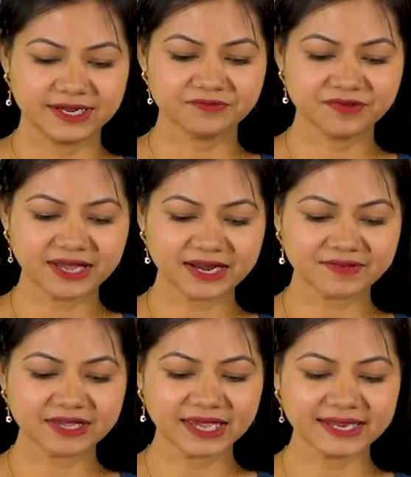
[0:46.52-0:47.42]
if we are
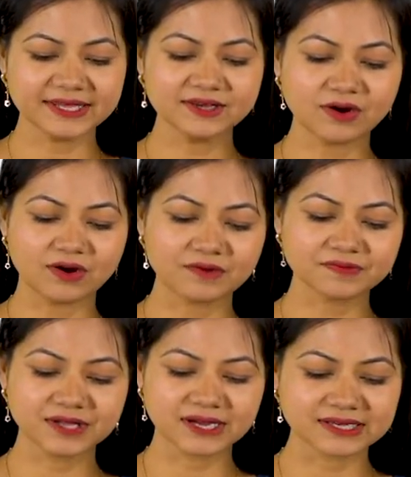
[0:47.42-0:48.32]
having any of
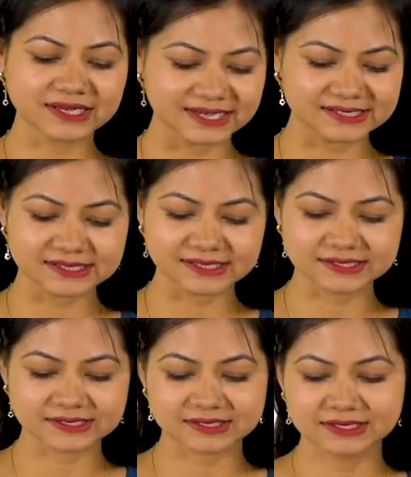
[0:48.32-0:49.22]
the
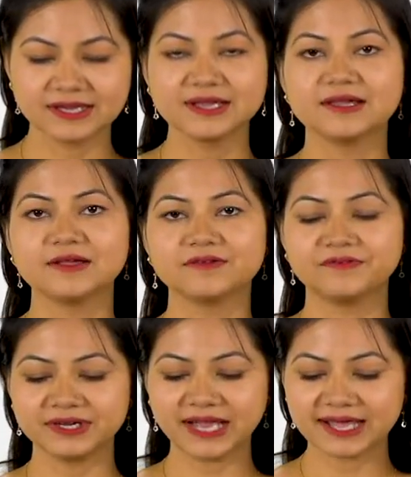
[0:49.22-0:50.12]
gadget,
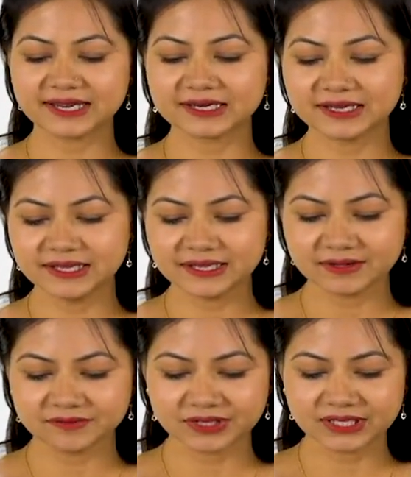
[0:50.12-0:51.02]
we directly
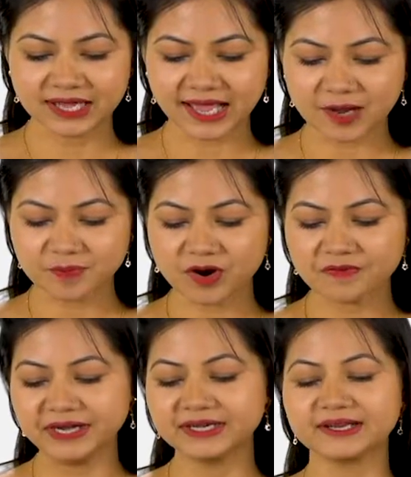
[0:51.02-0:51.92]
with the help of
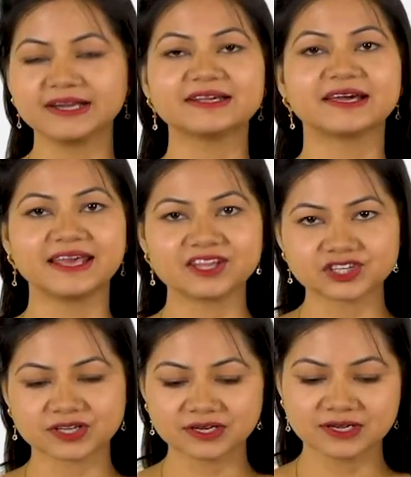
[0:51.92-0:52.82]
internet
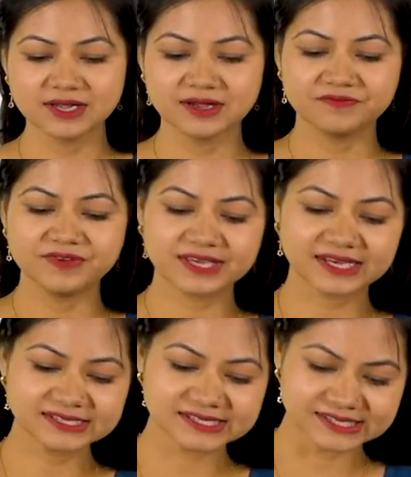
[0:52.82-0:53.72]
connection, we
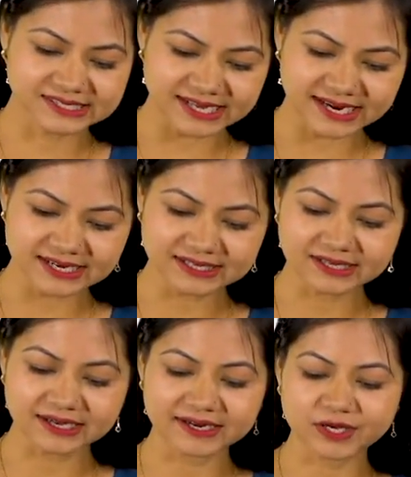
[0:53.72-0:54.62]
can send
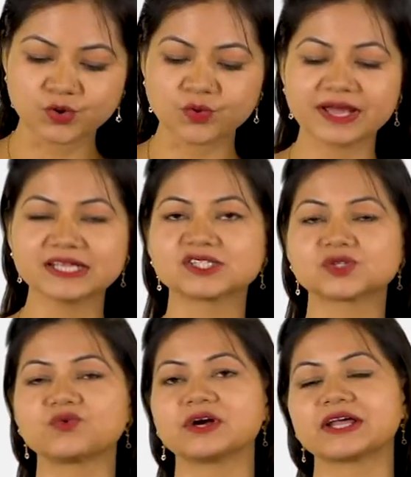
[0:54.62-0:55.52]
the request
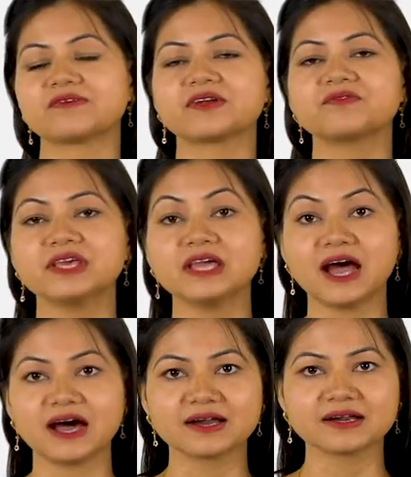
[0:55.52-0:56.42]
whatever we
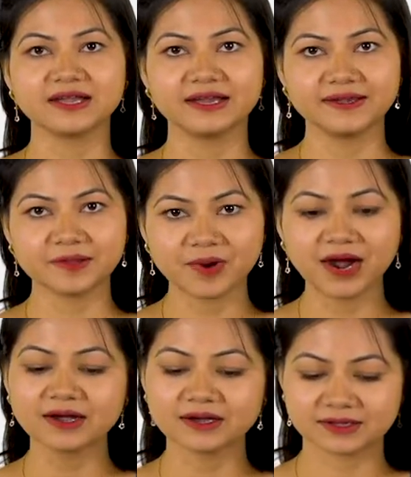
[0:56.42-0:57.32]
are in
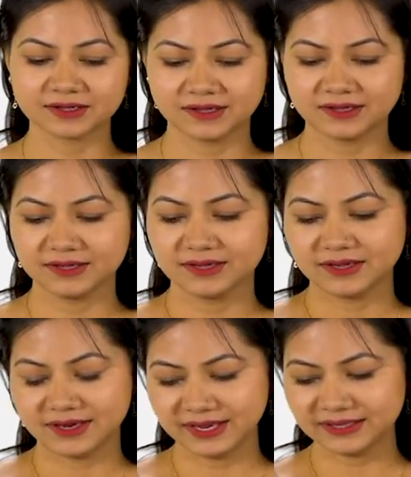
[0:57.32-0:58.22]
demand.
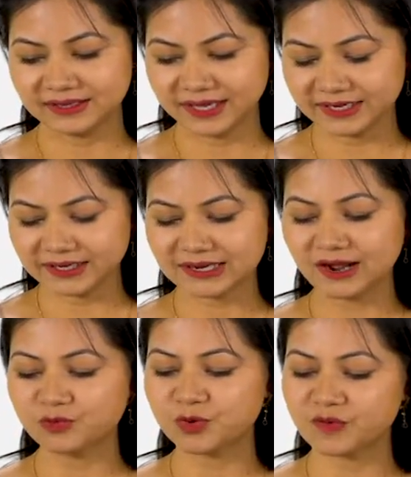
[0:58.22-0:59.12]
And then
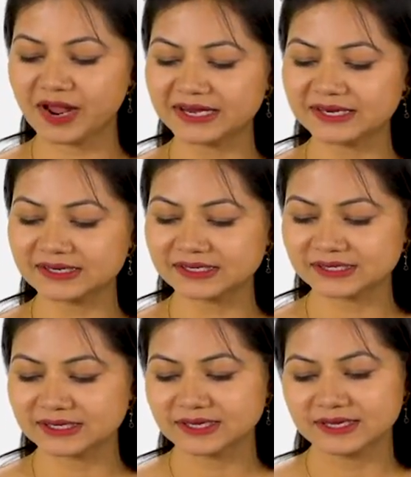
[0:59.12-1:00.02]
cloud
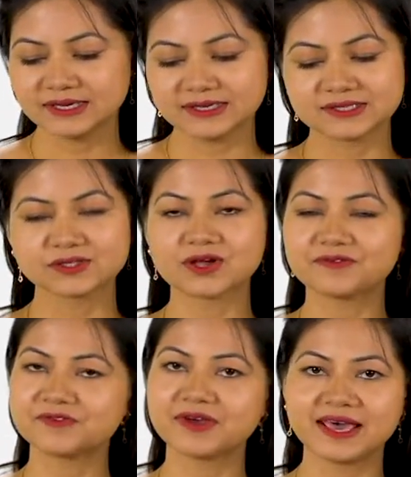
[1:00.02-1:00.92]
providers,
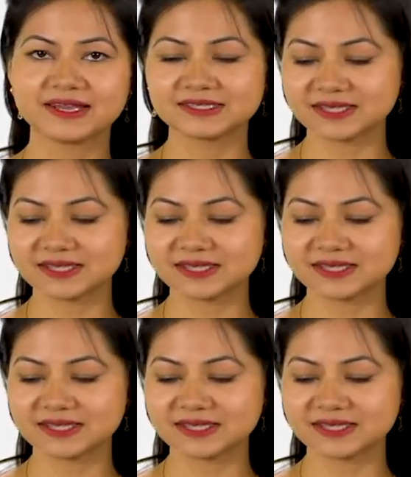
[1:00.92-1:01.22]
software as a